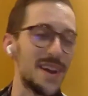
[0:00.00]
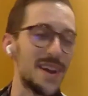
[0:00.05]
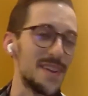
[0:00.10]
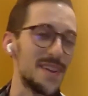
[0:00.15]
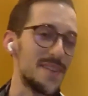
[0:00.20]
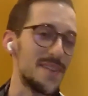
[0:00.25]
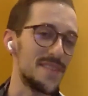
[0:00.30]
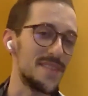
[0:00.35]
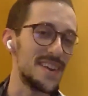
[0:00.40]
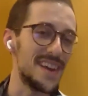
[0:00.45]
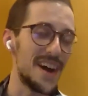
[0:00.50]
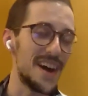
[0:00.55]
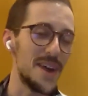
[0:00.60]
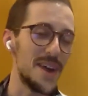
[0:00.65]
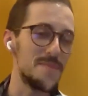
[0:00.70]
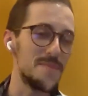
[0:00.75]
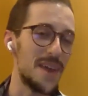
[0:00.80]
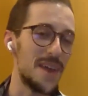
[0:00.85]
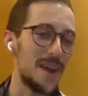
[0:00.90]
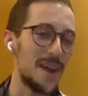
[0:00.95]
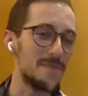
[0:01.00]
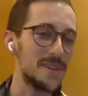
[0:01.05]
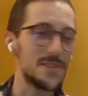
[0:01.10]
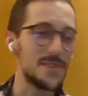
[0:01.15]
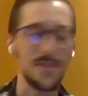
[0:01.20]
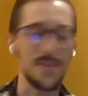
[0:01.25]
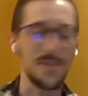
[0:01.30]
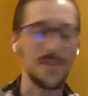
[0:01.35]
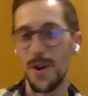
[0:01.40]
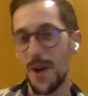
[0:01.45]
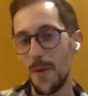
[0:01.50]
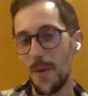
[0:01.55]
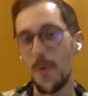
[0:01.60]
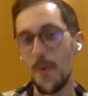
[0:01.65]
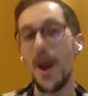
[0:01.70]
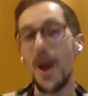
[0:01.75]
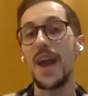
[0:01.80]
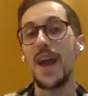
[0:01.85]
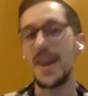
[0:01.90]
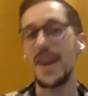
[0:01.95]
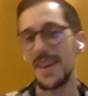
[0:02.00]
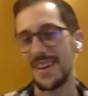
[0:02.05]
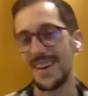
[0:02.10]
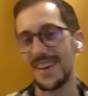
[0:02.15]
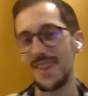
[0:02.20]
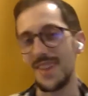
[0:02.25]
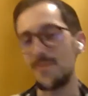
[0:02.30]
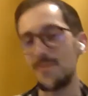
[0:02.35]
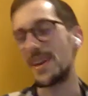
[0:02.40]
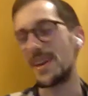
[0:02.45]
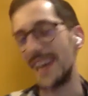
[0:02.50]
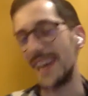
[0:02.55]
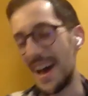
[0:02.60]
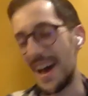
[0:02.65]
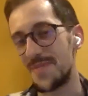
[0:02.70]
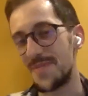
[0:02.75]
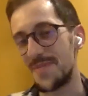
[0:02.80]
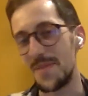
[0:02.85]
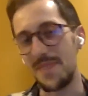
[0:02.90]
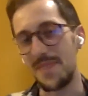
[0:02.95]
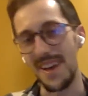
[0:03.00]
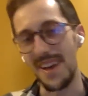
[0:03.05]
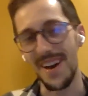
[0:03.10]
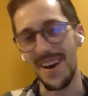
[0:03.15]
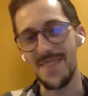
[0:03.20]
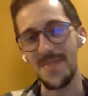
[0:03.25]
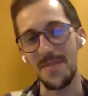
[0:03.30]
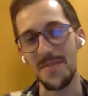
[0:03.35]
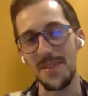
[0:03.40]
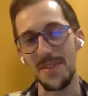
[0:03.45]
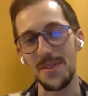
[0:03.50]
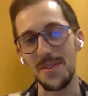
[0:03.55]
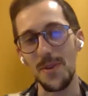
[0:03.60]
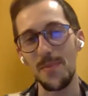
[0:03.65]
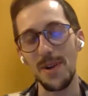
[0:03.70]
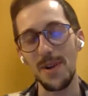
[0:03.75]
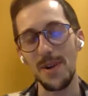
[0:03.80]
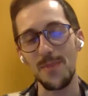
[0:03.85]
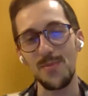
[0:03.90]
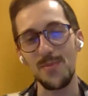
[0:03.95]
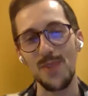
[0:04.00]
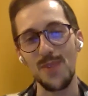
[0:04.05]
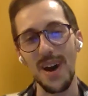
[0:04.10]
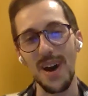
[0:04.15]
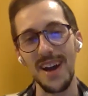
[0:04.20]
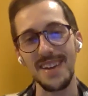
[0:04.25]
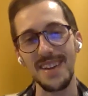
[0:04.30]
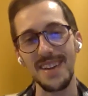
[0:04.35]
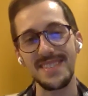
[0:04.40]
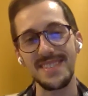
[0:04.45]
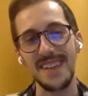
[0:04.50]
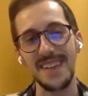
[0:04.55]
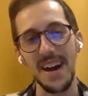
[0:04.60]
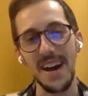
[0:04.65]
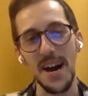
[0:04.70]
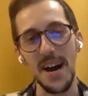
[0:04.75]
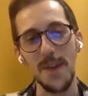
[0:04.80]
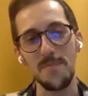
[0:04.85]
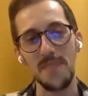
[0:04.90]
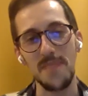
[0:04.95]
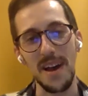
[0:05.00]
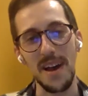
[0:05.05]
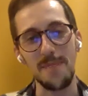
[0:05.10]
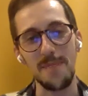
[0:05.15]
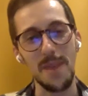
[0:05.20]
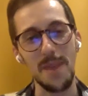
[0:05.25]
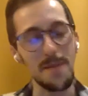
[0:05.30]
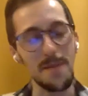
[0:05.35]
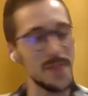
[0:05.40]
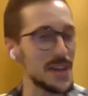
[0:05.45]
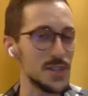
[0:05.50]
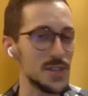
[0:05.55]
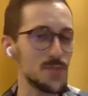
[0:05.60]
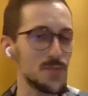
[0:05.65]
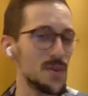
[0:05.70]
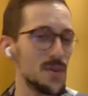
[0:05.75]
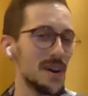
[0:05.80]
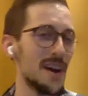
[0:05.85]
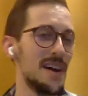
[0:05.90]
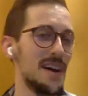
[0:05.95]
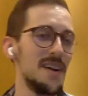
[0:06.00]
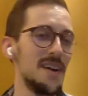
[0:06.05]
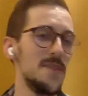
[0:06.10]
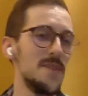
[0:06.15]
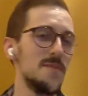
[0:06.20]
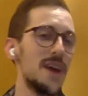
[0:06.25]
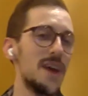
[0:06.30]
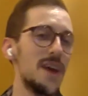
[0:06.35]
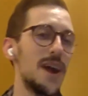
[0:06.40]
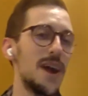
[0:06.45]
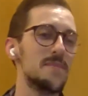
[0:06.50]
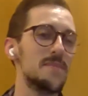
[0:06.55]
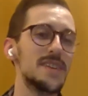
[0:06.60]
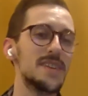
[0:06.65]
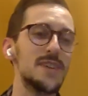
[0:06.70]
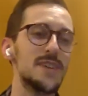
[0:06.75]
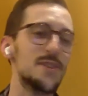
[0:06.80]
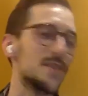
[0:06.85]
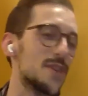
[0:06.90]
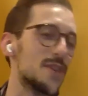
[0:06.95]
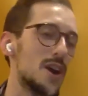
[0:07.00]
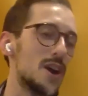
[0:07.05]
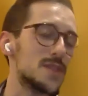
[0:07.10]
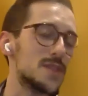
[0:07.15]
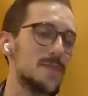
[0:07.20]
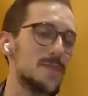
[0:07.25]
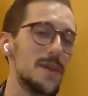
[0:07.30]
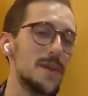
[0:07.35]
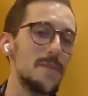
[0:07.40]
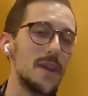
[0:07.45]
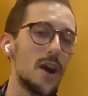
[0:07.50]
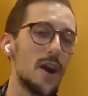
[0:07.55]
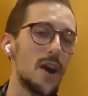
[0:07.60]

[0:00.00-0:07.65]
part of the interview, away, if we can, from the Nobel Prize. I just want to get your thoughts maybe